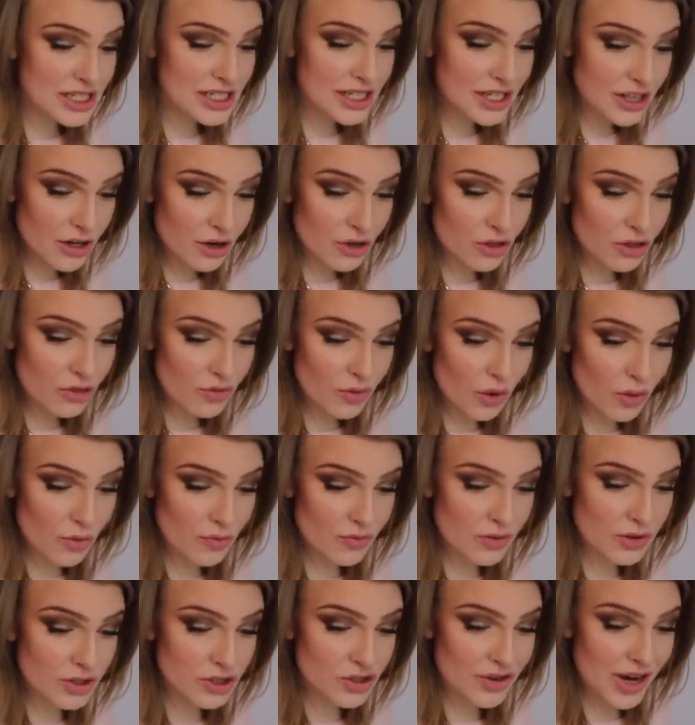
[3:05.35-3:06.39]
slit your throat
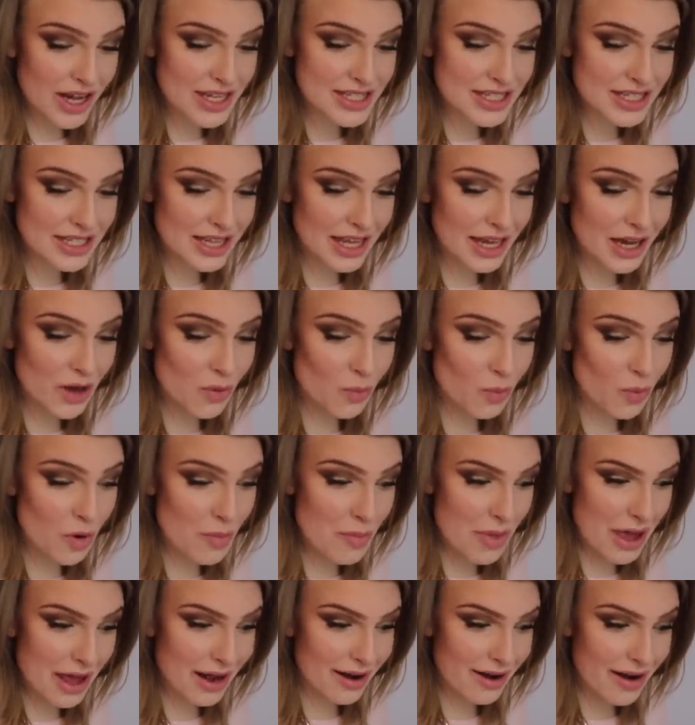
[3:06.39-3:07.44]
for dressing like a
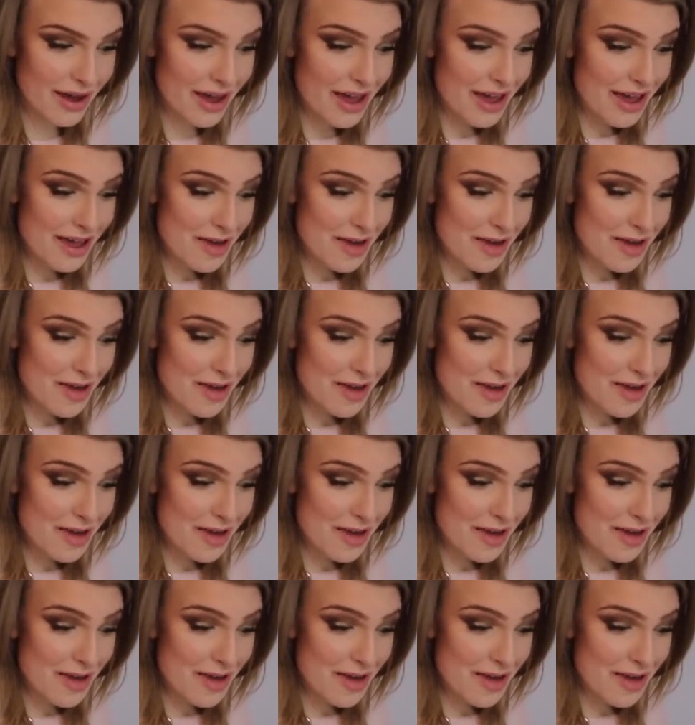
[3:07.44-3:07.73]
woman.